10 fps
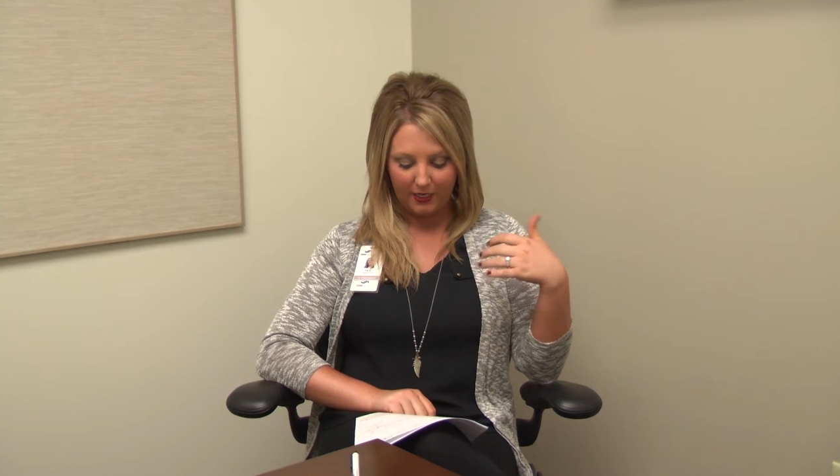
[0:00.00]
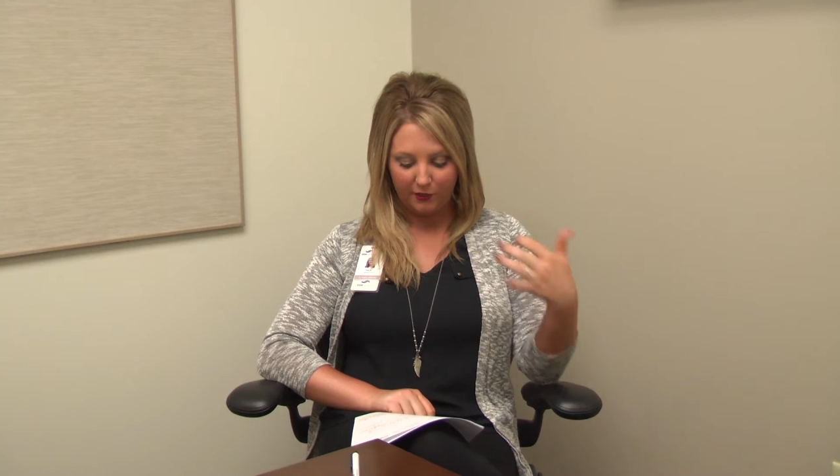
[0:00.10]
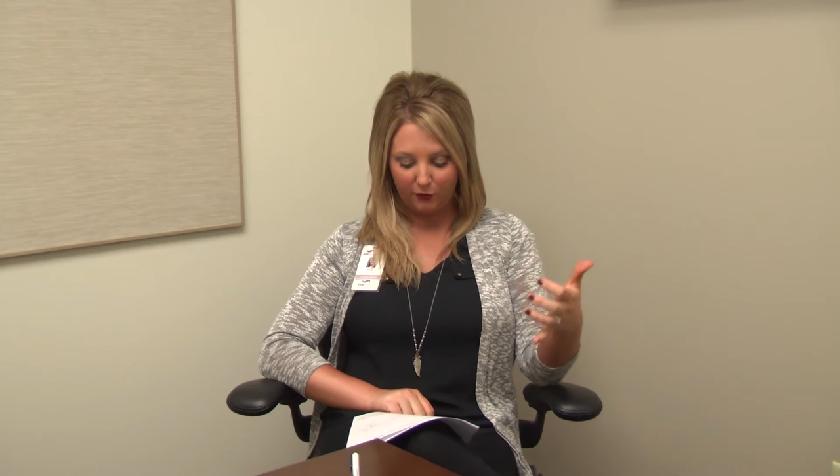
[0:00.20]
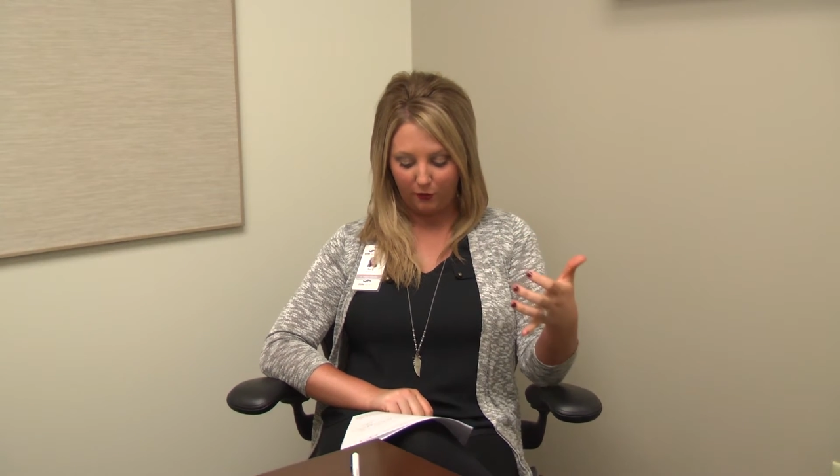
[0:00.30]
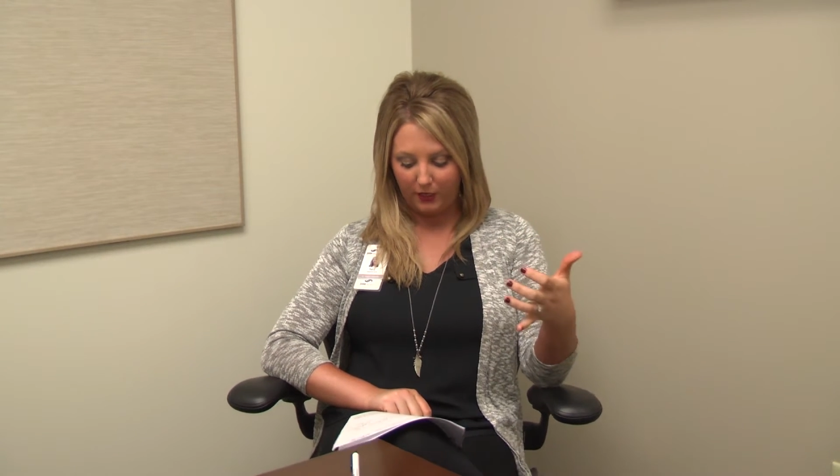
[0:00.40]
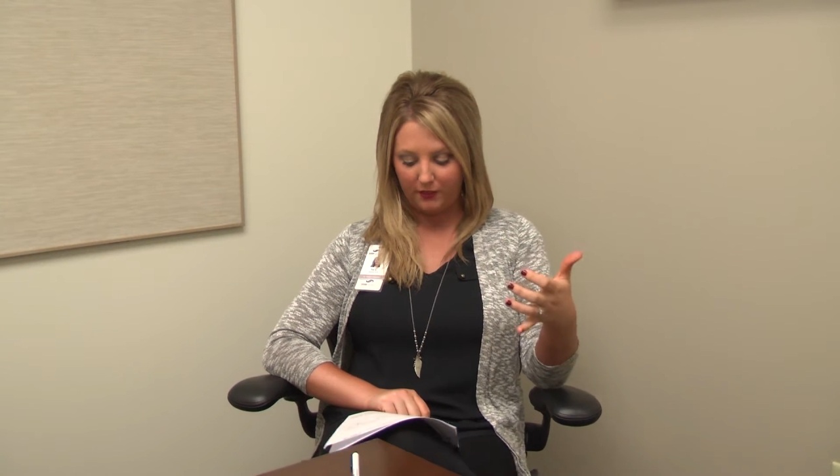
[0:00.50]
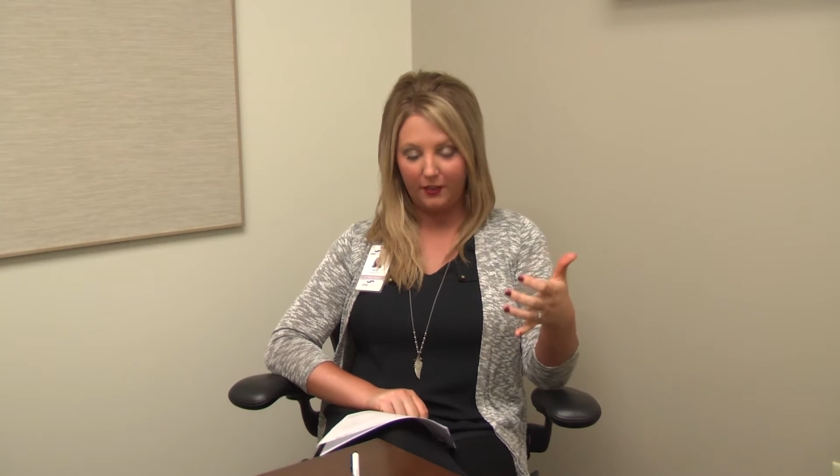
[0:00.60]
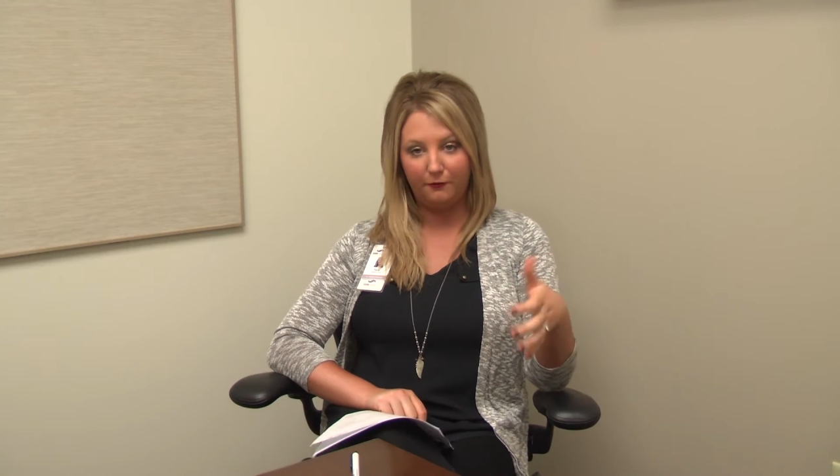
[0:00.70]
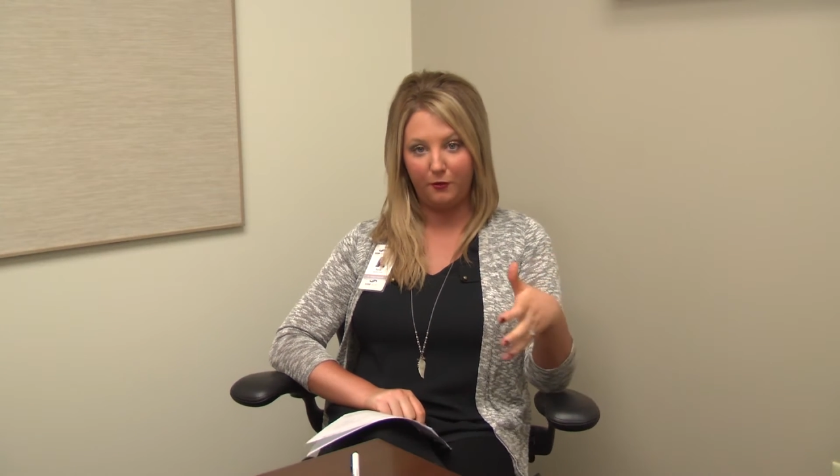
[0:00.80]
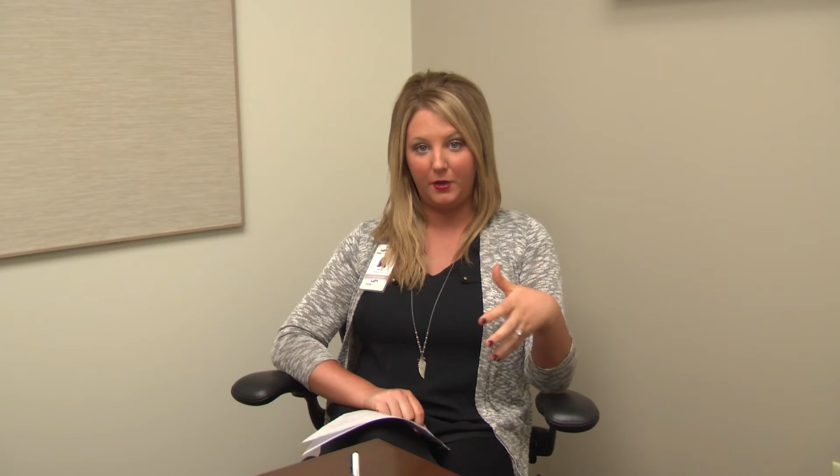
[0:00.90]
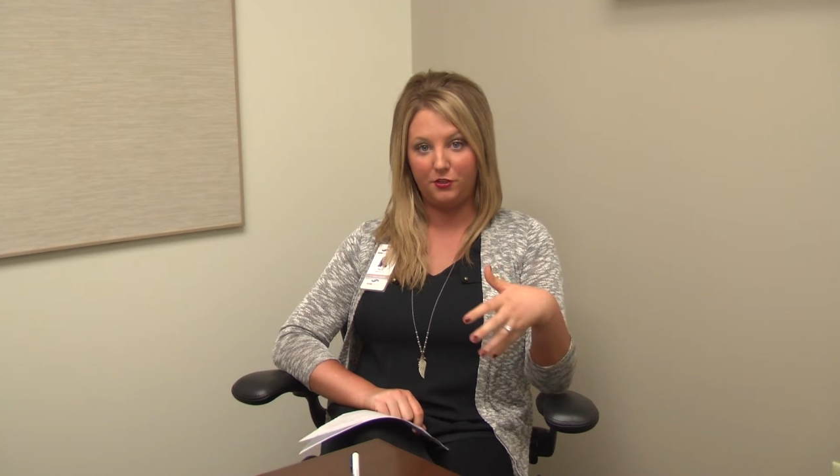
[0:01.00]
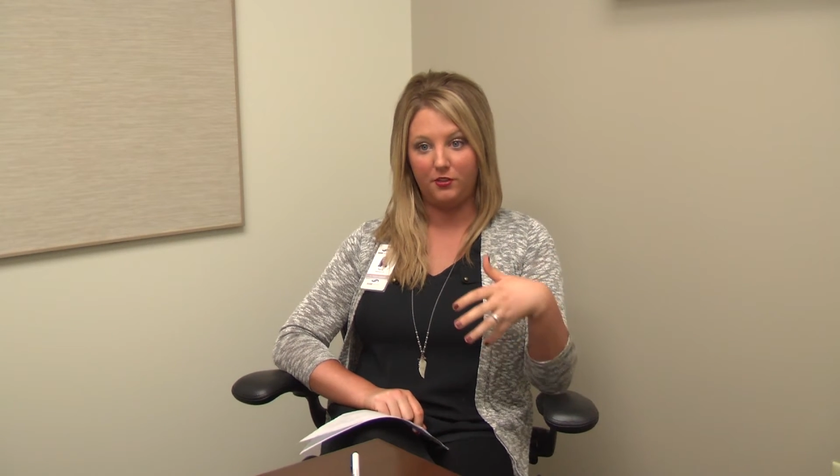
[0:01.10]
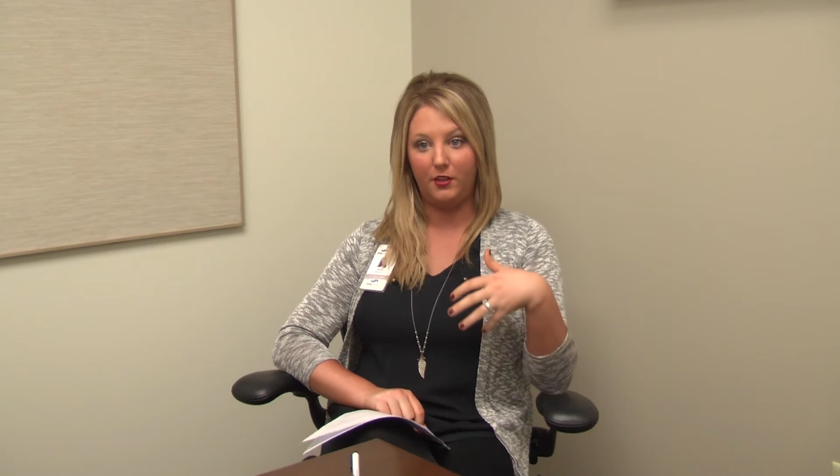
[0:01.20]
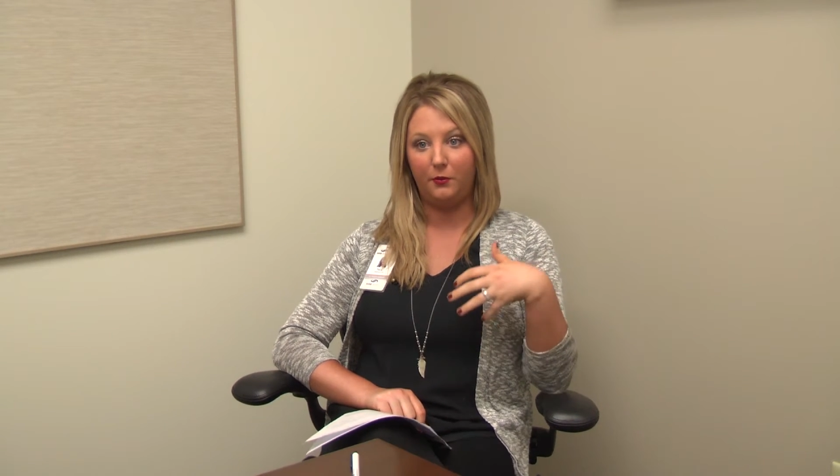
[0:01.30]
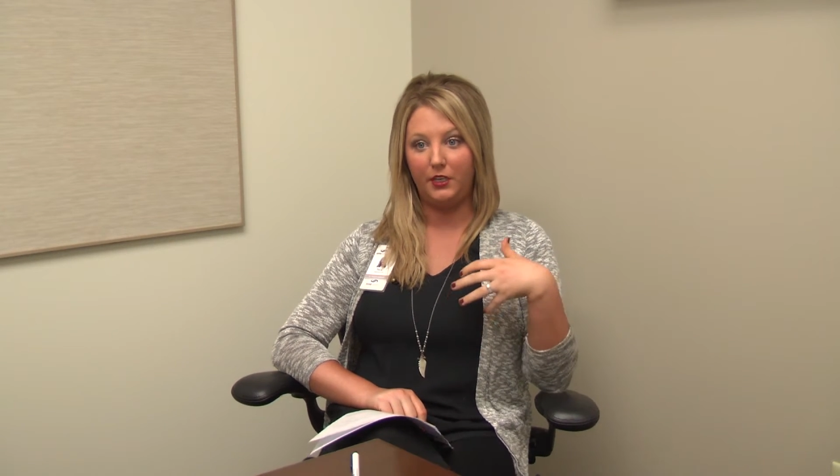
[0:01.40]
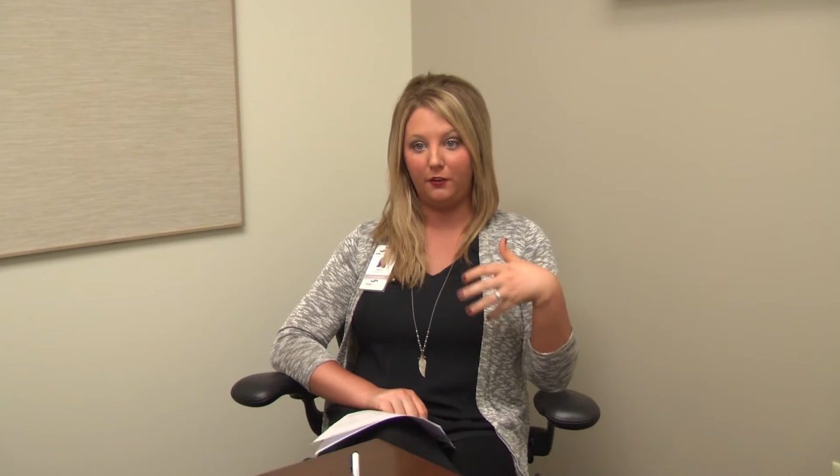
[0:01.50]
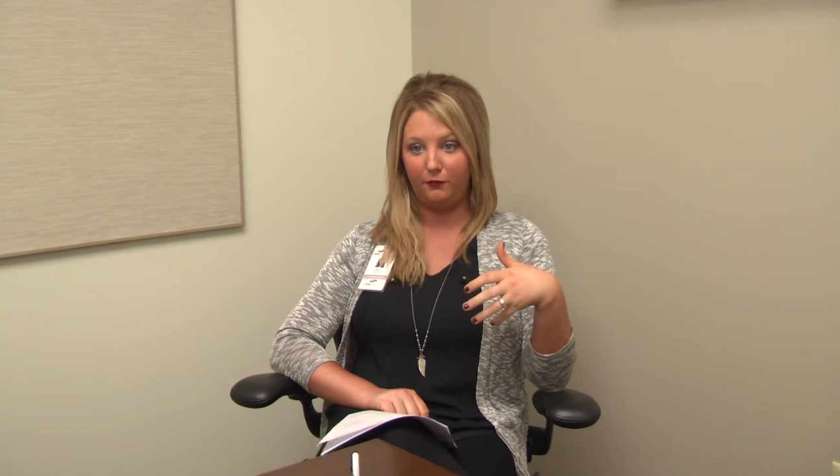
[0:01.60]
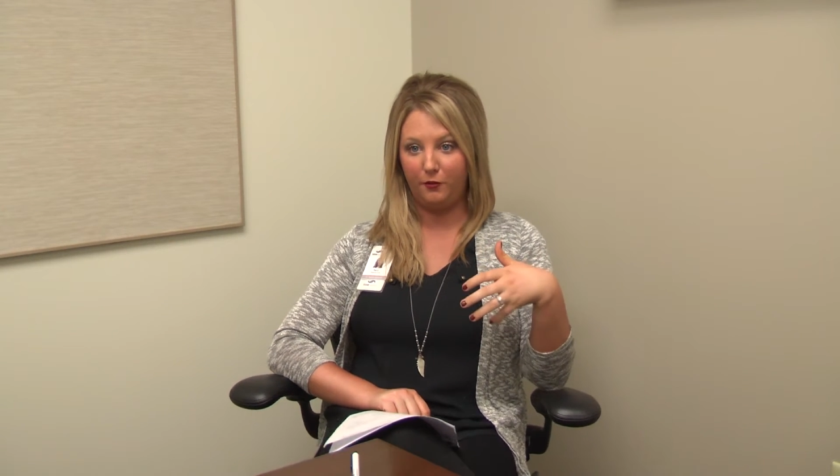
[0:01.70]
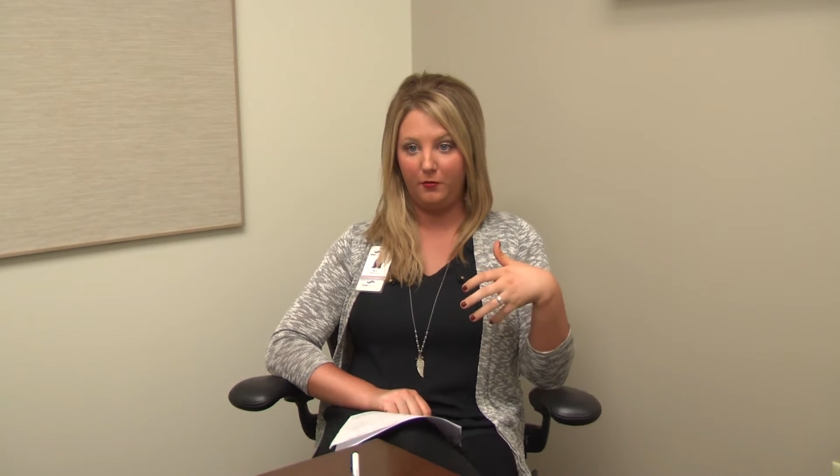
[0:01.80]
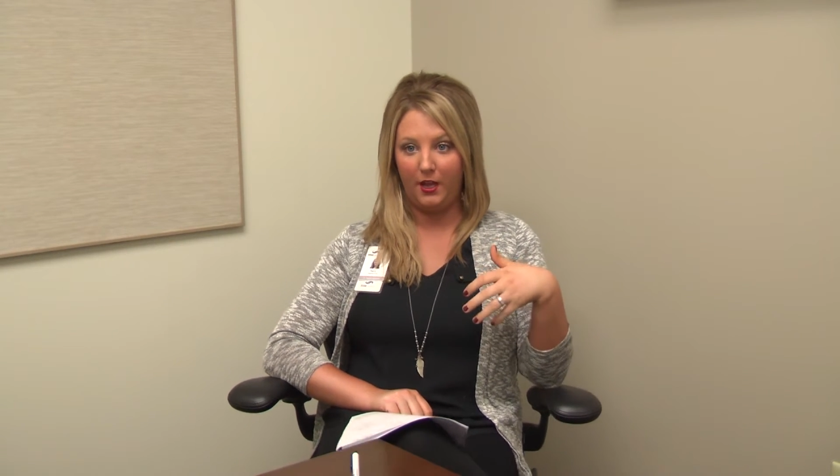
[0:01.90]
integrate the information that we get
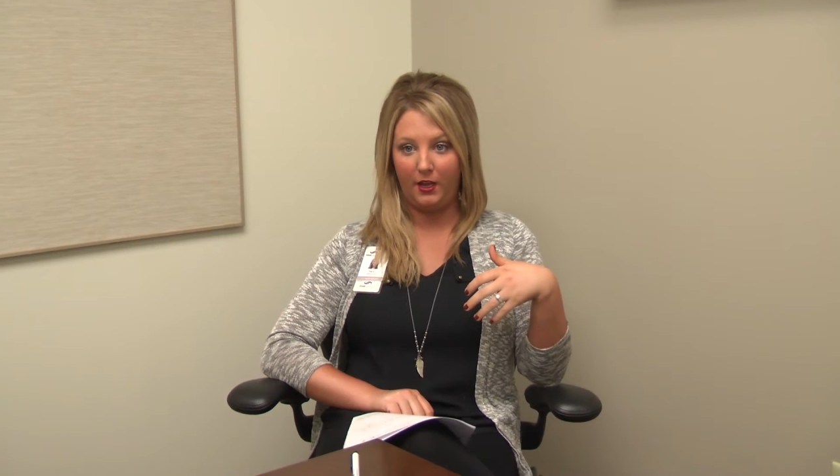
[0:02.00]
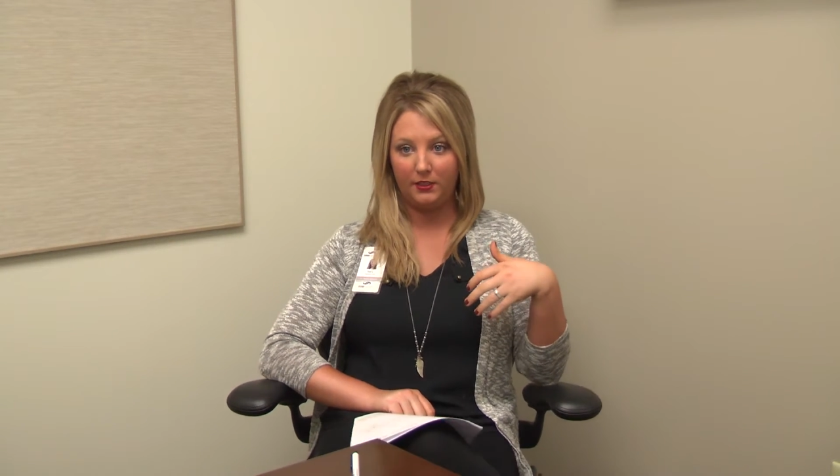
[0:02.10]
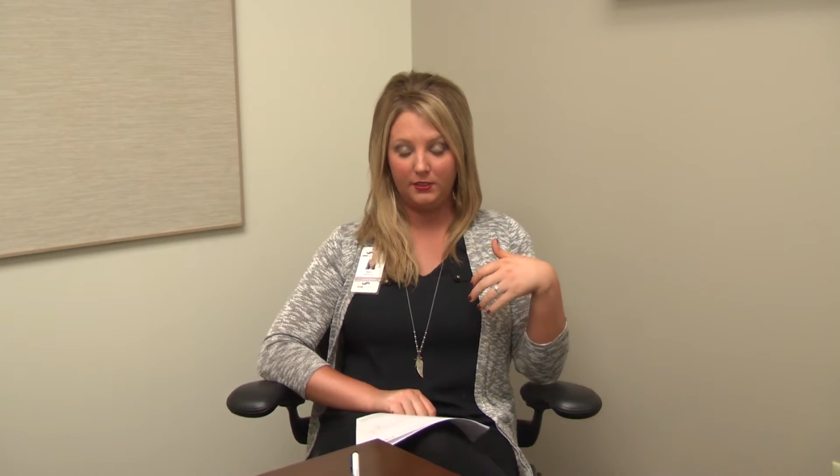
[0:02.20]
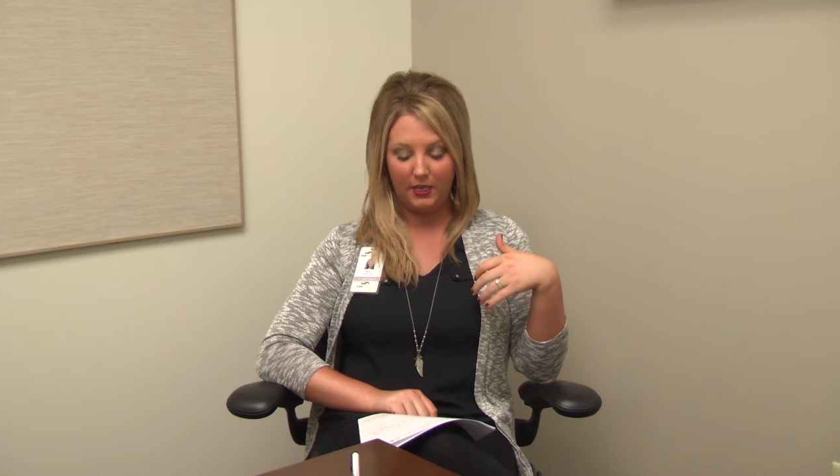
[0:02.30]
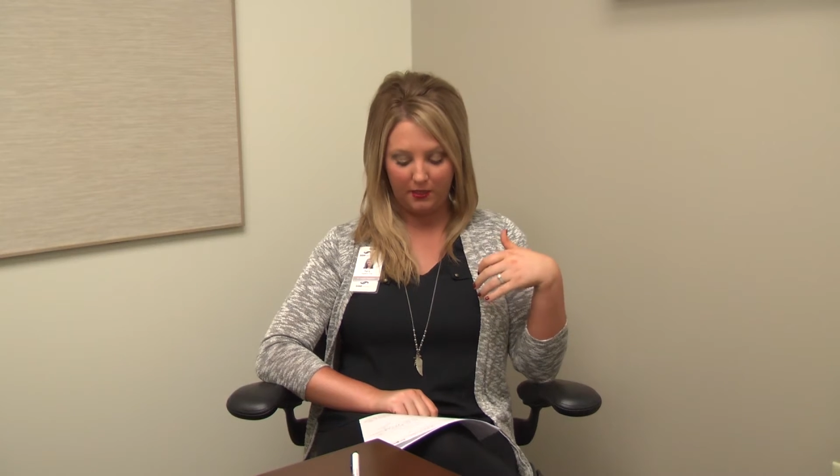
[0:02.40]
from that,